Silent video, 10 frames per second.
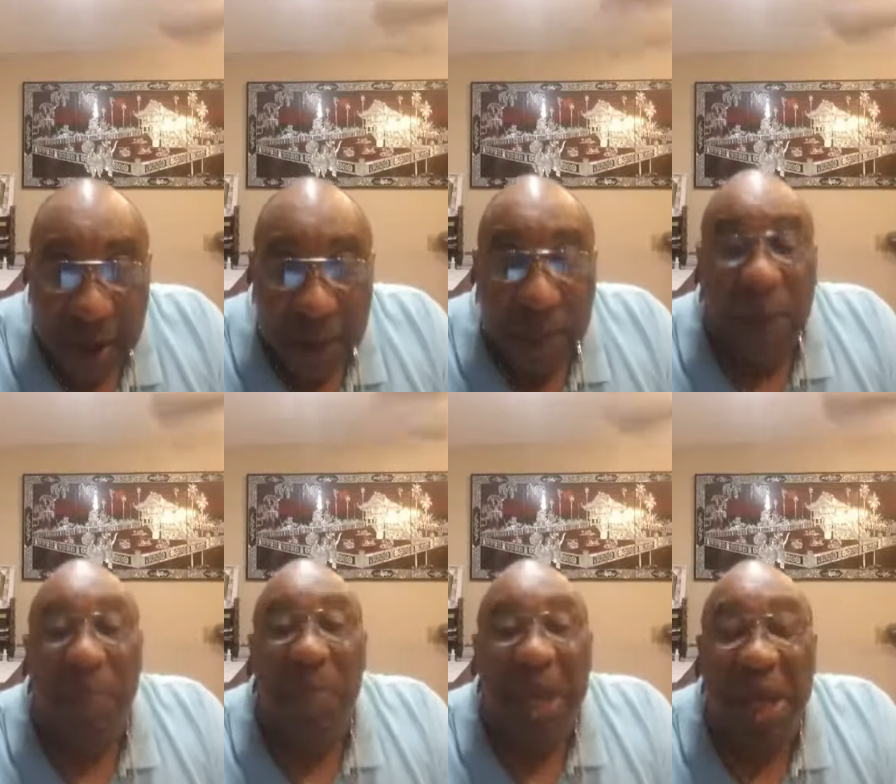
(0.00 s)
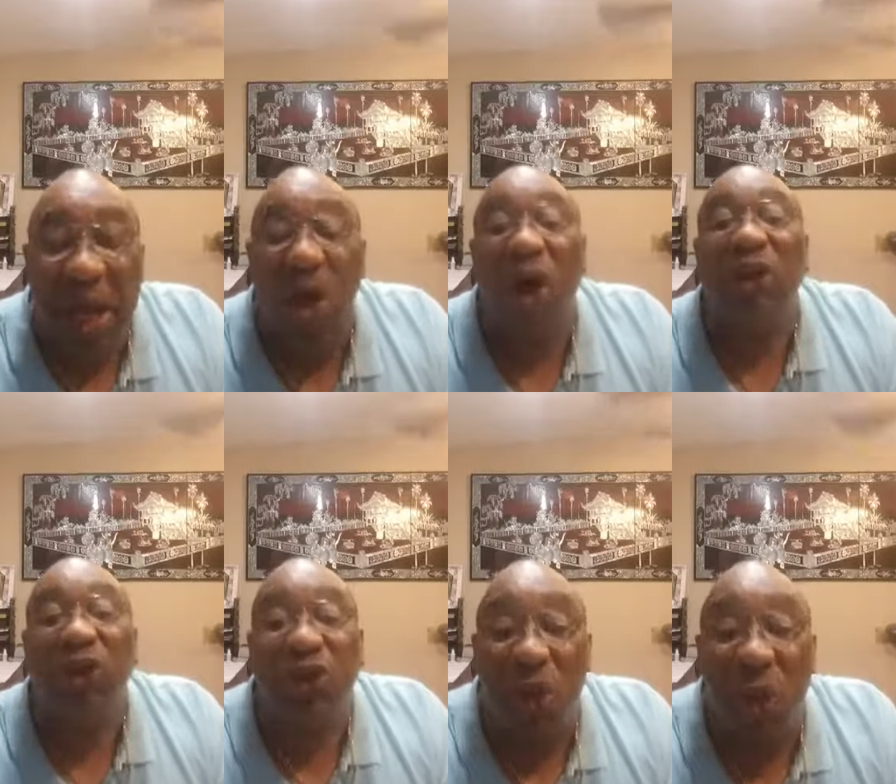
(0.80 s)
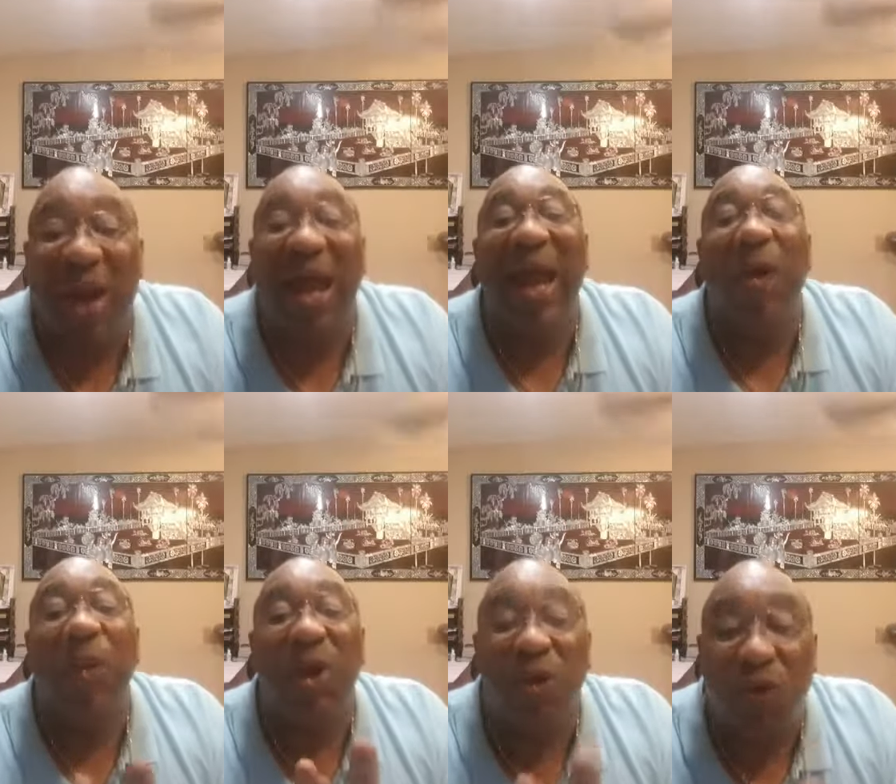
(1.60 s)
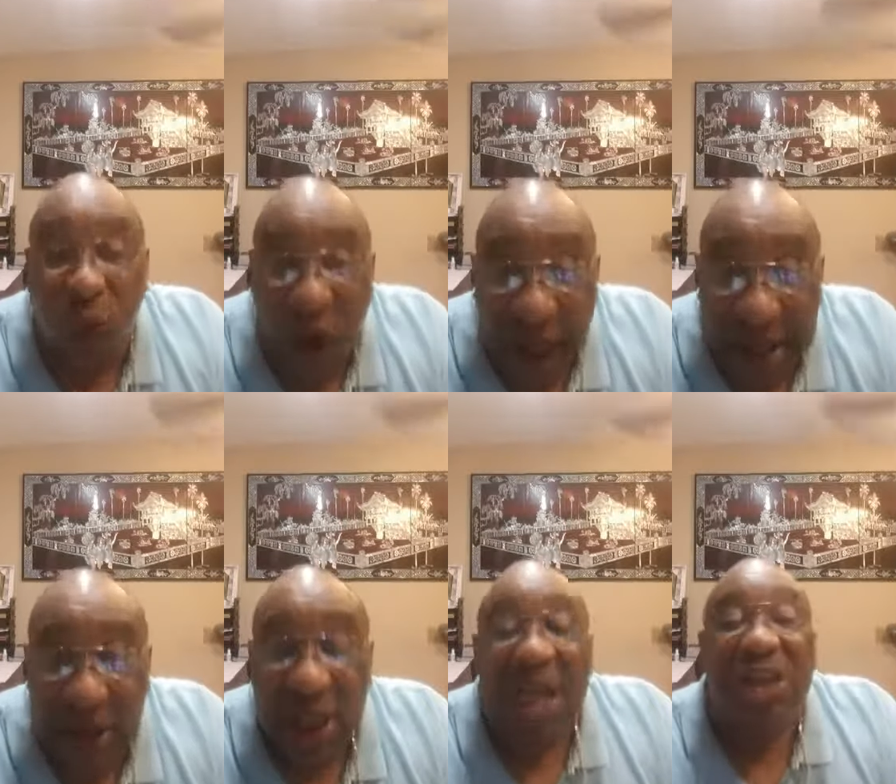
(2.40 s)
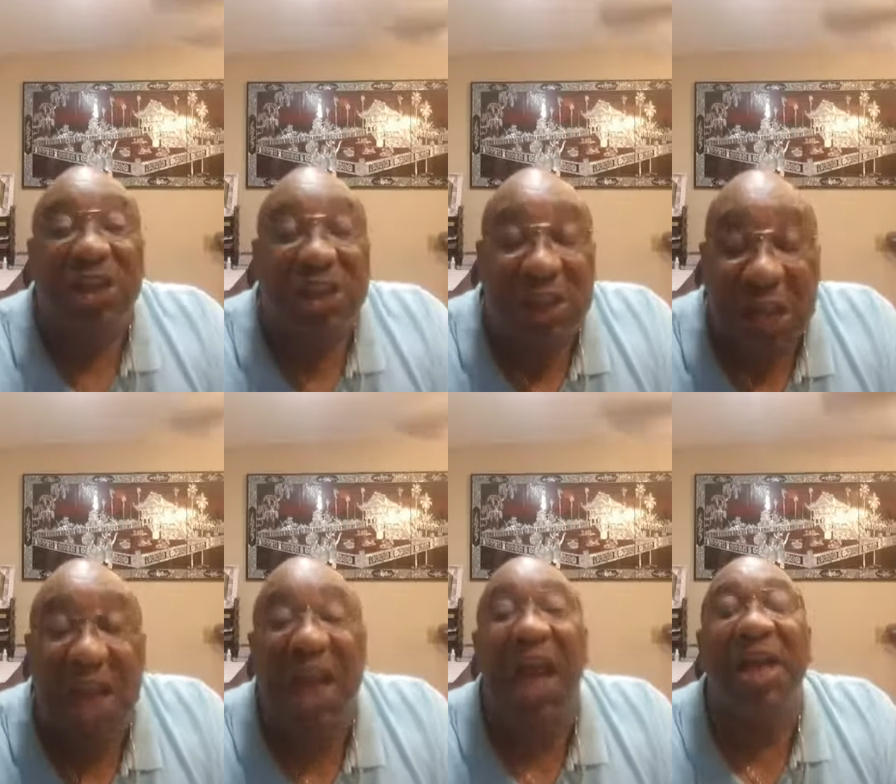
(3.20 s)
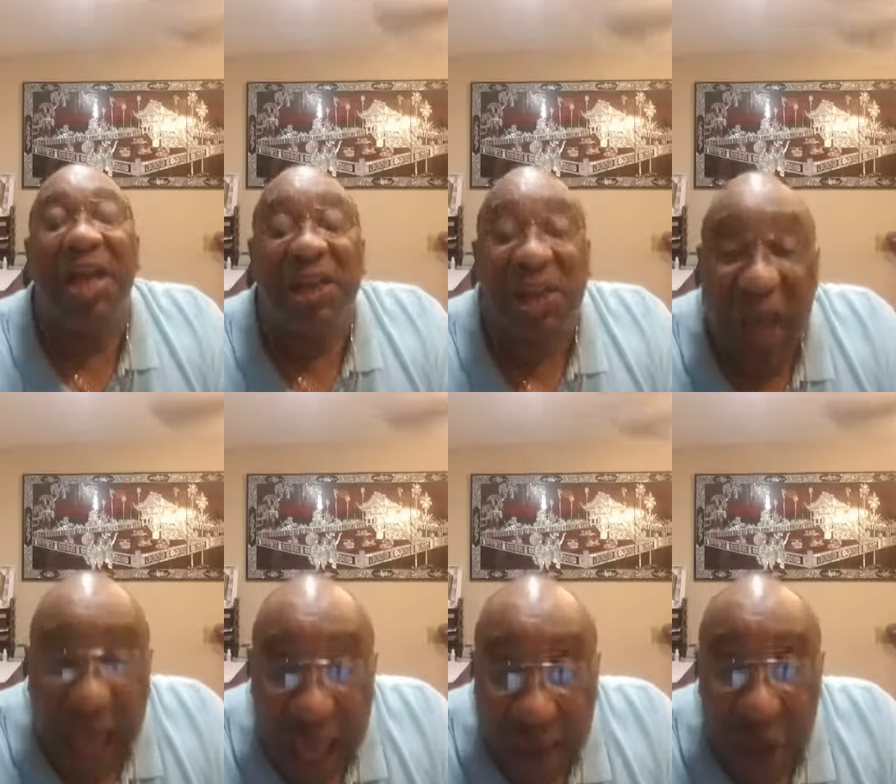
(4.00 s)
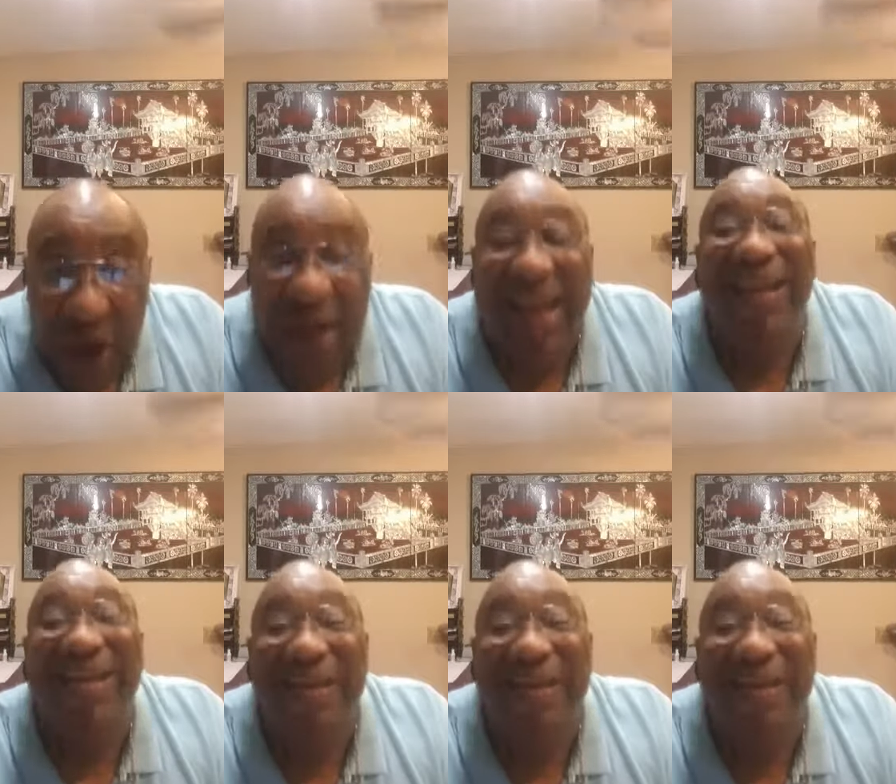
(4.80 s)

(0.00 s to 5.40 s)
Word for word: but being a joint heir with Christ, sitting at the table eating the